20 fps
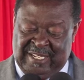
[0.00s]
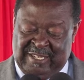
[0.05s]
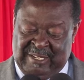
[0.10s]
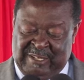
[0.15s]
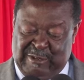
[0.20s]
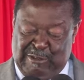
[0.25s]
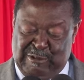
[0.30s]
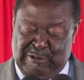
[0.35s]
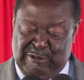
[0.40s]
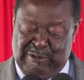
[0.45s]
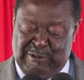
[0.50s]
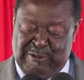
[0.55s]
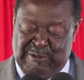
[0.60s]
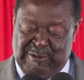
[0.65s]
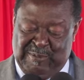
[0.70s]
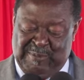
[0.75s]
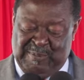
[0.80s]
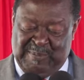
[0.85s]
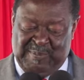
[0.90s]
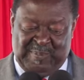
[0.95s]

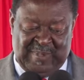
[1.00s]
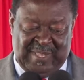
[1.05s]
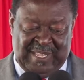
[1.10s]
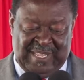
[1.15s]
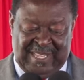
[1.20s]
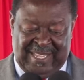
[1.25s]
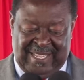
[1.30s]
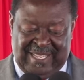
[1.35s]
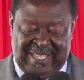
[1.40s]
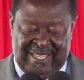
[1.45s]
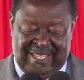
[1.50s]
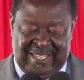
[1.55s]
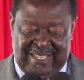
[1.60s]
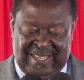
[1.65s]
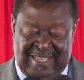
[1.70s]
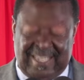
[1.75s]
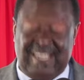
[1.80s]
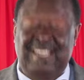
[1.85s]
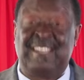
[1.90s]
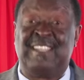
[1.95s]
So
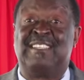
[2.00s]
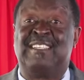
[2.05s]
let